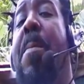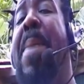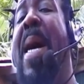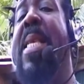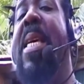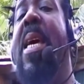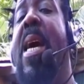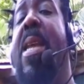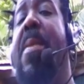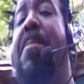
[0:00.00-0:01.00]
into a
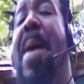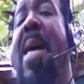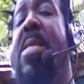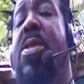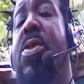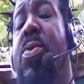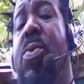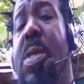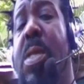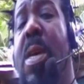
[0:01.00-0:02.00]
patty and a
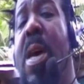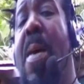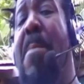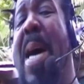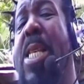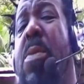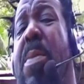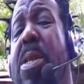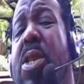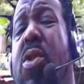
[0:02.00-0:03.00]
box juice
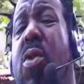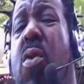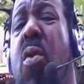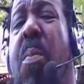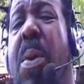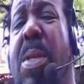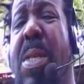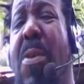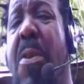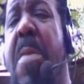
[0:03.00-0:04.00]
by some
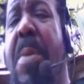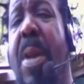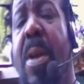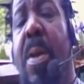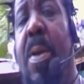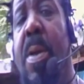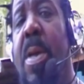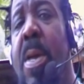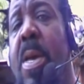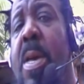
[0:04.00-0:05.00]
unscrupulous criminal.
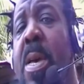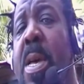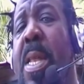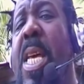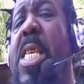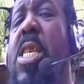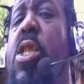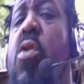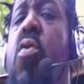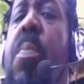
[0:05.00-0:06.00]

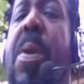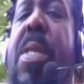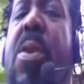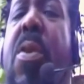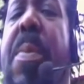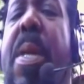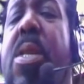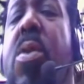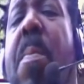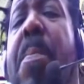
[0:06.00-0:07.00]
This unscrupulous
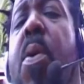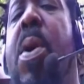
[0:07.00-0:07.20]
criminal